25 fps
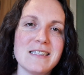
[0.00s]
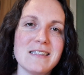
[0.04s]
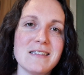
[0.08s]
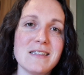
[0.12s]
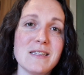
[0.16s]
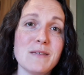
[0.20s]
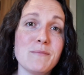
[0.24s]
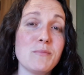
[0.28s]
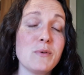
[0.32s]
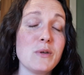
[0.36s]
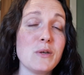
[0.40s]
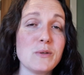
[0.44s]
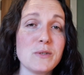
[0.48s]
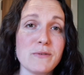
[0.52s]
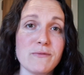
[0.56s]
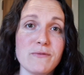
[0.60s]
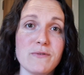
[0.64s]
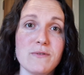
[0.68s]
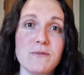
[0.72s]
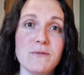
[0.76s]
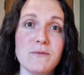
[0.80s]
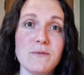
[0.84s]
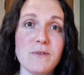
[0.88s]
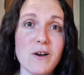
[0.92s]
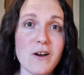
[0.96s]
the
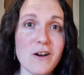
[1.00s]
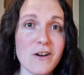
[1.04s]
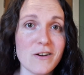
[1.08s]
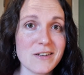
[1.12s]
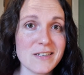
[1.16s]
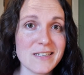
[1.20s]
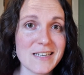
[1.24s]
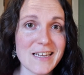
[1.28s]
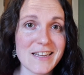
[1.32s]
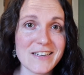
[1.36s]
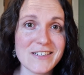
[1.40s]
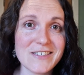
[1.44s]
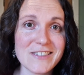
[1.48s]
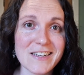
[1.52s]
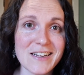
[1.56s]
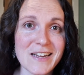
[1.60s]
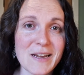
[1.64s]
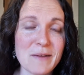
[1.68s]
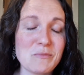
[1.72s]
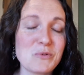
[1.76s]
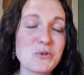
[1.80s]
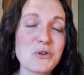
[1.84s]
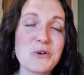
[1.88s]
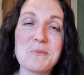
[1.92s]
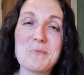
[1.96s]
beautiful architecture.
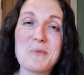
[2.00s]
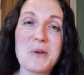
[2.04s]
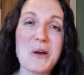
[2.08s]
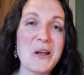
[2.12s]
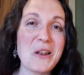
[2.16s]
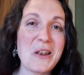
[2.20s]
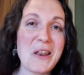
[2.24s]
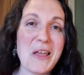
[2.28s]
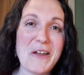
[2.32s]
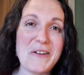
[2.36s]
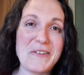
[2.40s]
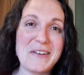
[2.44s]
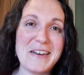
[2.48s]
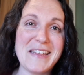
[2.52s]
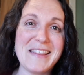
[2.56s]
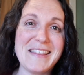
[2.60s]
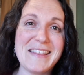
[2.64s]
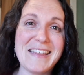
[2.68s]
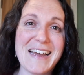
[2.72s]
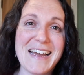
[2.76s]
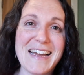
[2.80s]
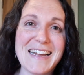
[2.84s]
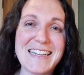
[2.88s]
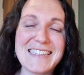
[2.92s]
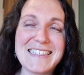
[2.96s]
I'm sure I'm not alone in
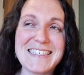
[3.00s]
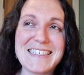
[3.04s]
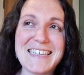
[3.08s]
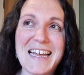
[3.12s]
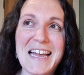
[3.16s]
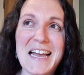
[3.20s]
that